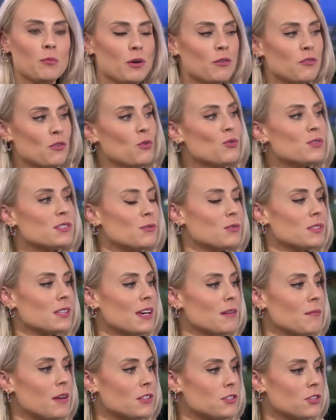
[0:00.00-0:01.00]
but of course it will
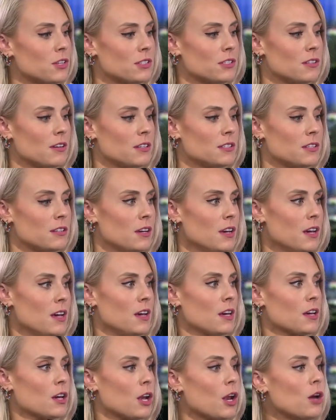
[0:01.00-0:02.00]
take Manchester United
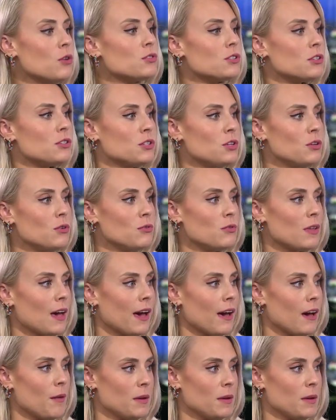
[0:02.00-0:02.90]
closer to that.